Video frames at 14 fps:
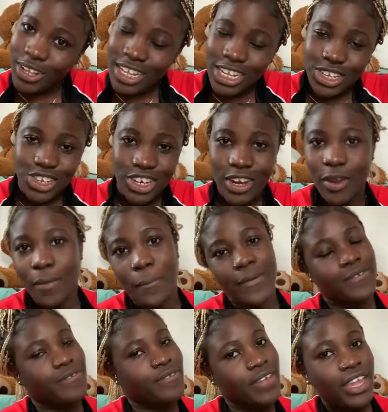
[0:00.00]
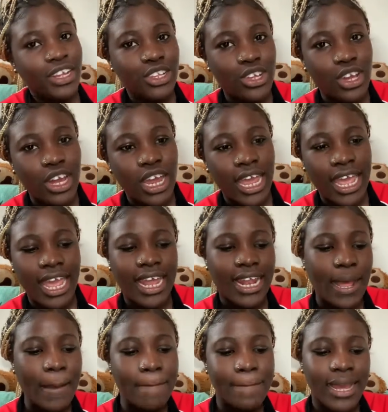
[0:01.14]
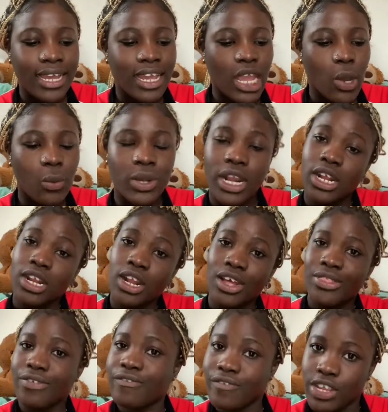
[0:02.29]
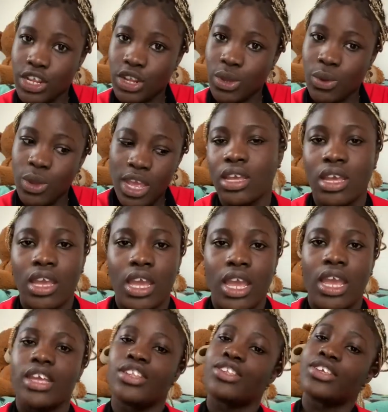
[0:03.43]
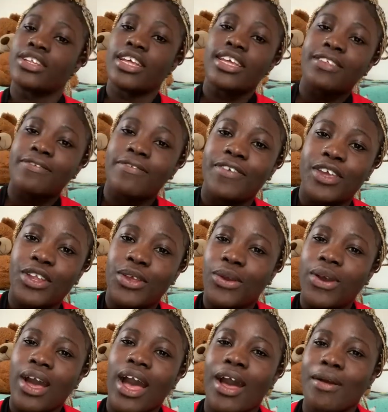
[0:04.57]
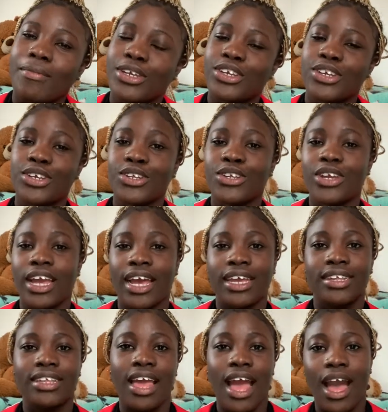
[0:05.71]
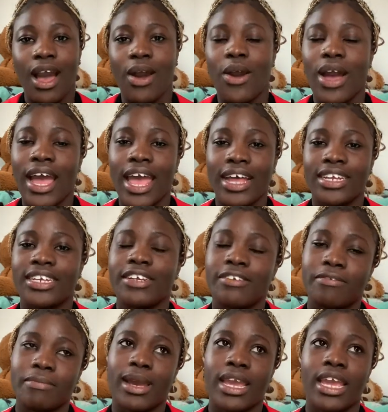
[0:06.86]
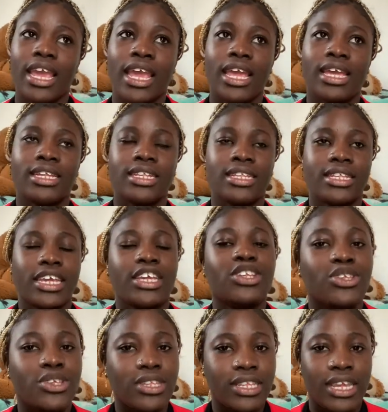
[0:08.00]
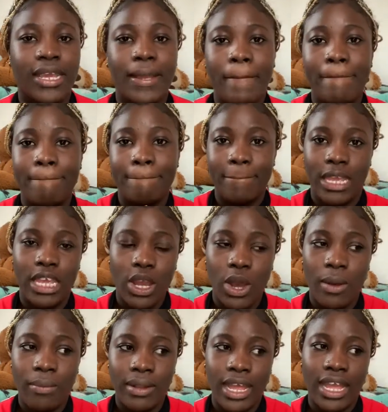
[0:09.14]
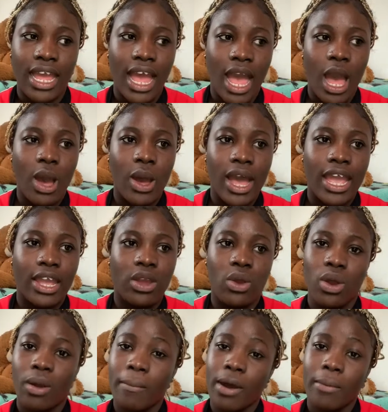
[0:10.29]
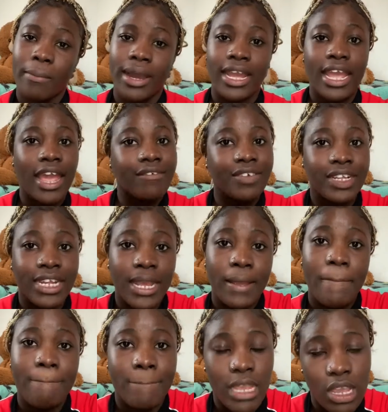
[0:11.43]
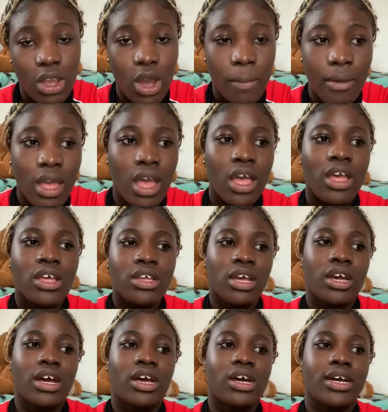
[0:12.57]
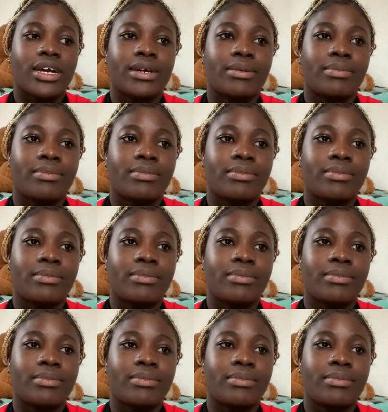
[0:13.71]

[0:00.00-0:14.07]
It's your girl Perfector, and I'm back again with another video. In today's video, I'll be showing you guys how I achieve my day-to-day makeup, like how I go about my everyday makeup. I